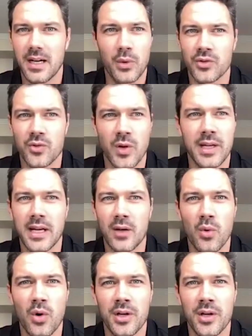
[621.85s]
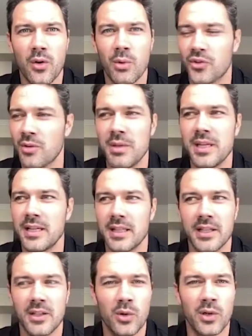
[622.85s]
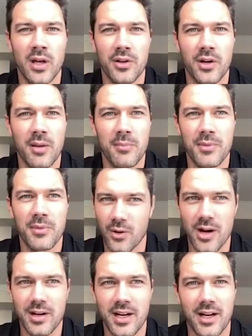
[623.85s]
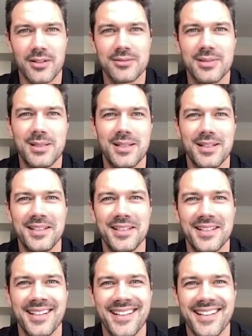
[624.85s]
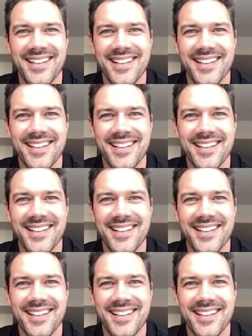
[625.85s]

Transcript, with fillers: I went straight out of one and almost immediately into another. I'm there right now. Yeah.